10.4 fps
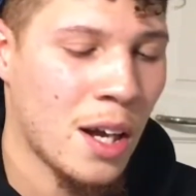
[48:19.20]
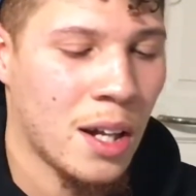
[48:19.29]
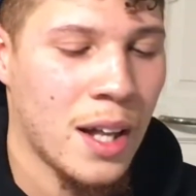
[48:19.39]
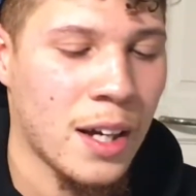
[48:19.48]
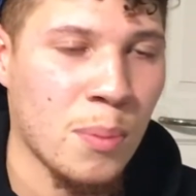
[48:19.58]
a
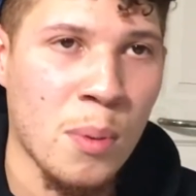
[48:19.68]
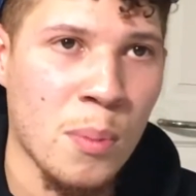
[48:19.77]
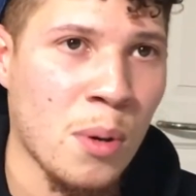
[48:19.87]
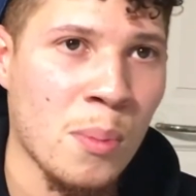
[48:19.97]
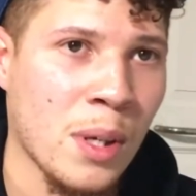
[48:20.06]
lack of
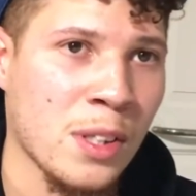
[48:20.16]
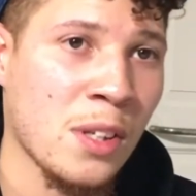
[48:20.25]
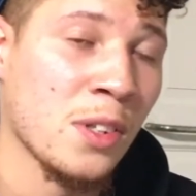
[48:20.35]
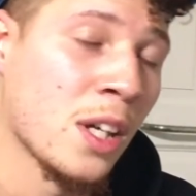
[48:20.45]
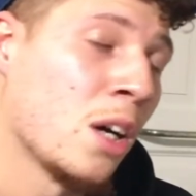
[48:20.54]
promoting
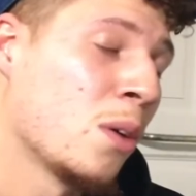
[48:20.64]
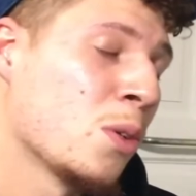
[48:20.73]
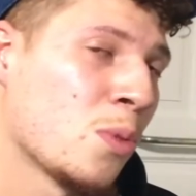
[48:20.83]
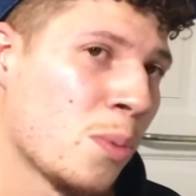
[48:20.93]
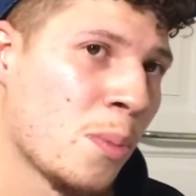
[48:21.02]
myself because I always
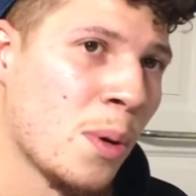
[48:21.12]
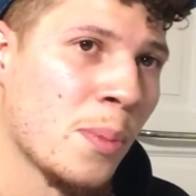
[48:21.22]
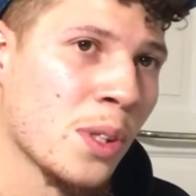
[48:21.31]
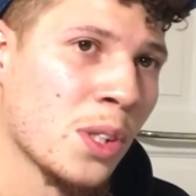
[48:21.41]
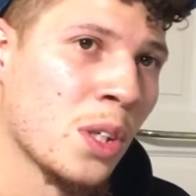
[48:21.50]
want to promote
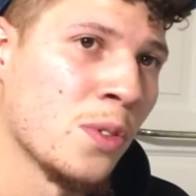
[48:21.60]
myself.